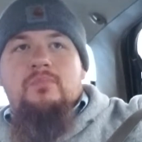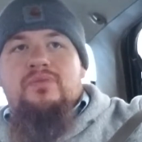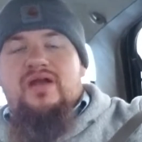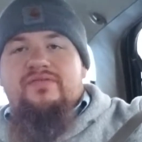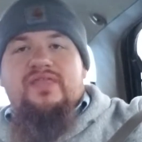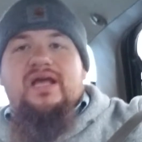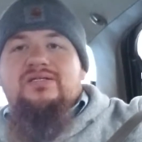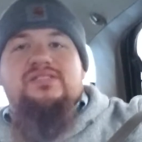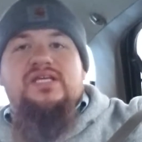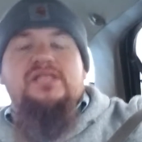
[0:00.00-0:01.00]
But everything
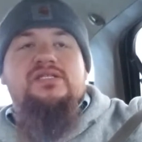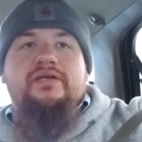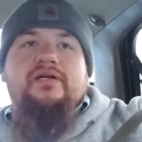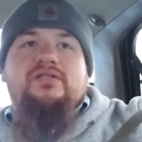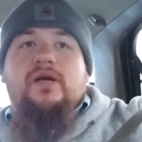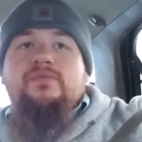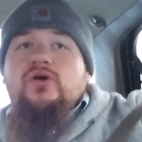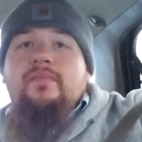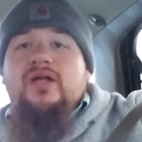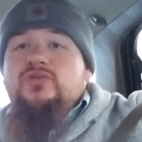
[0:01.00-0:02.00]
else is easily looked up,
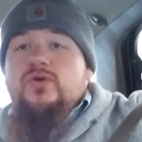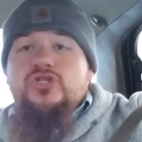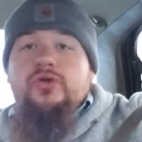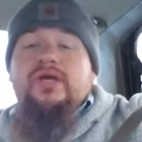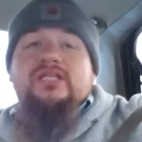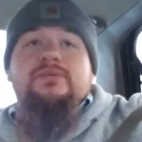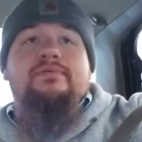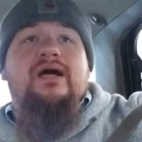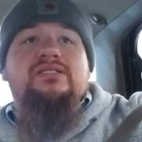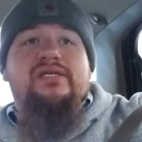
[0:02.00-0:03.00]
so I might as well show you guys the
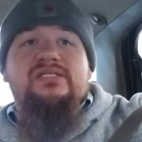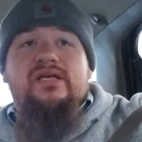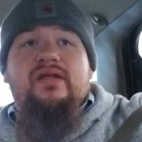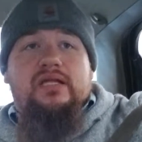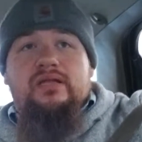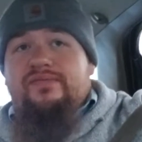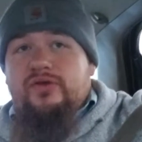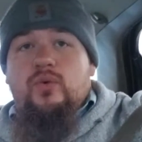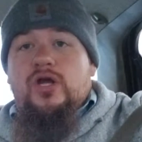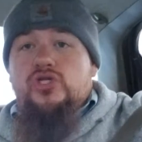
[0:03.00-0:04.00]
process. And if
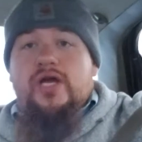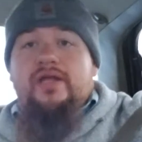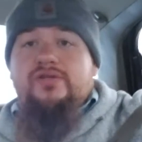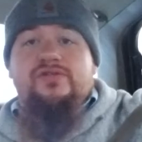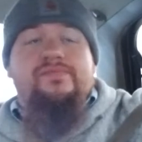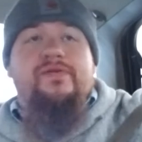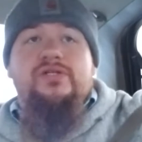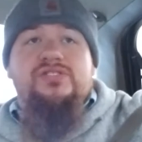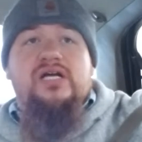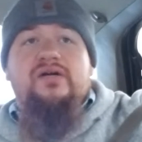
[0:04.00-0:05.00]
you want to try it for
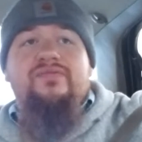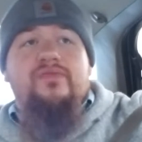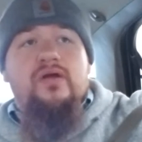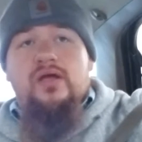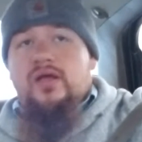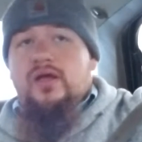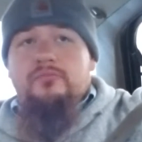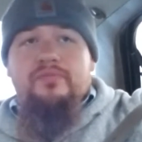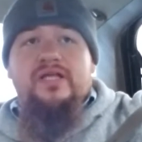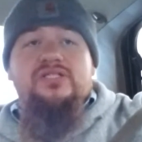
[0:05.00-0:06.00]
yourself,
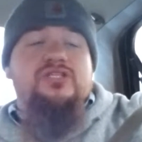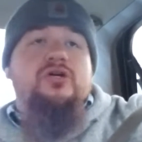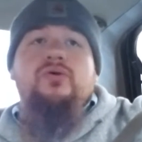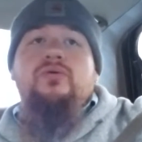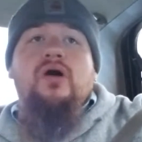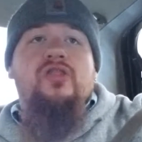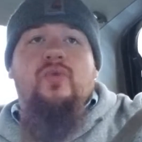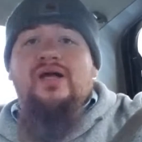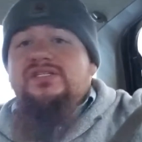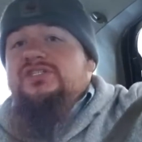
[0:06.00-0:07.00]
please do.
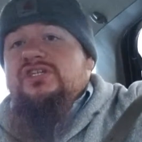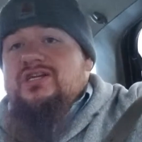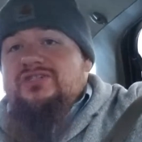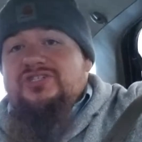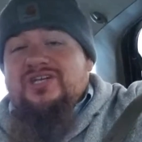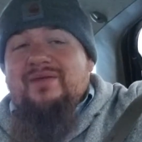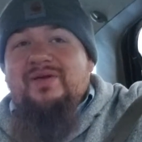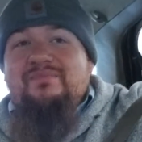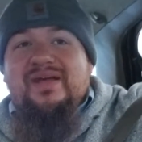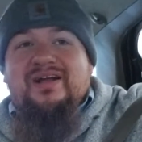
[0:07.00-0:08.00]
Otherwise, it's just going to
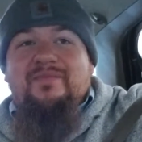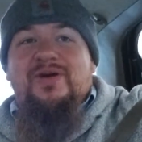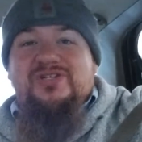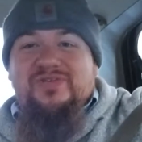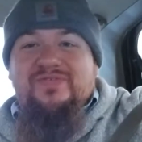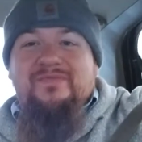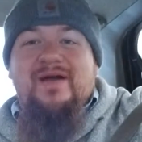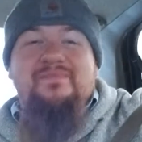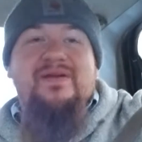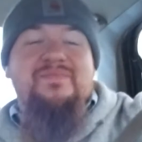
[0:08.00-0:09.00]
be a big commercial for
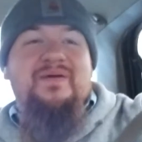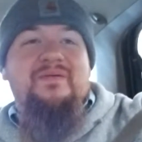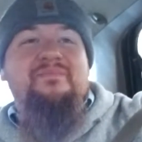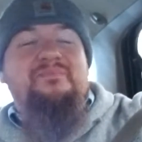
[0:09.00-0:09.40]
my beard balm,